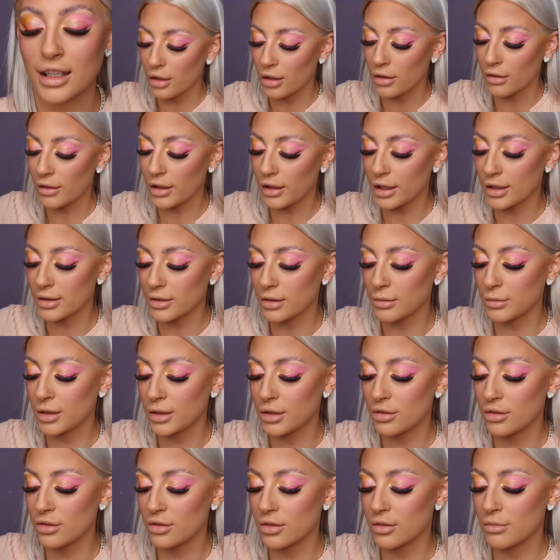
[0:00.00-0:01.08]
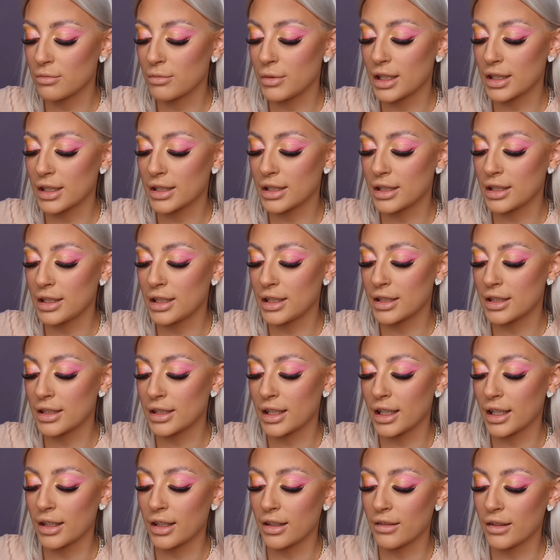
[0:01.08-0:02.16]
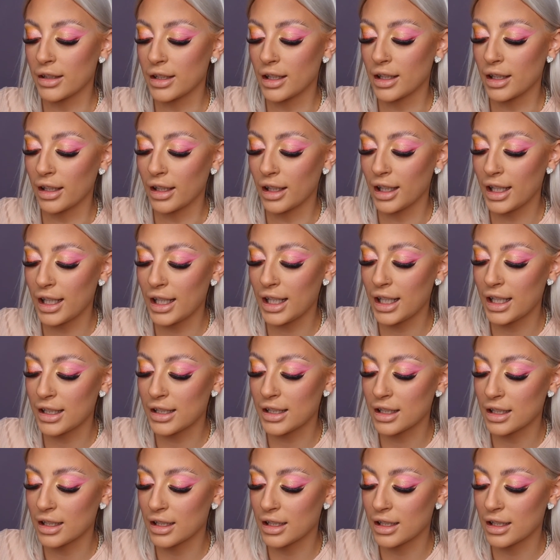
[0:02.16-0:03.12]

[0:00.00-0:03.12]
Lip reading: Right, so I'm literally just mixing these together in the lid.